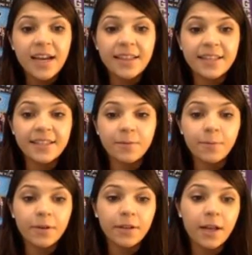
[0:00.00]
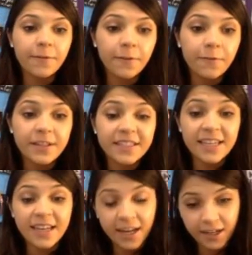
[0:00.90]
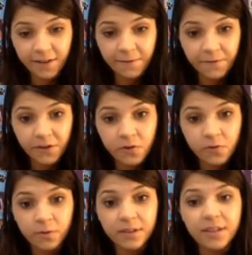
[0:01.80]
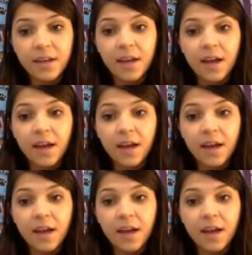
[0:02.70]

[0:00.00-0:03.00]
and this is where a lot of our friends get kind of confused.